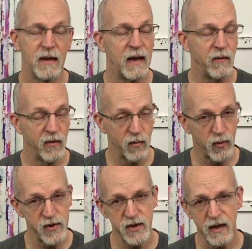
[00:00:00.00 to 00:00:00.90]
I would
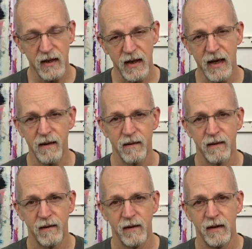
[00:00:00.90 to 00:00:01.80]
appreciate that
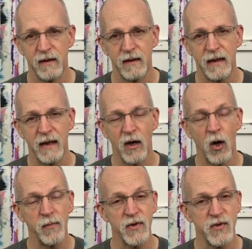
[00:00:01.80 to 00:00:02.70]
and I
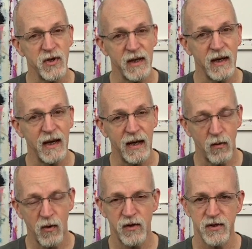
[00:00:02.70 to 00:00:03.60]
hope to see you at a
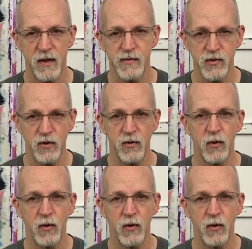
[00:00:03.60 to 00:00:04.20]
workshop soon,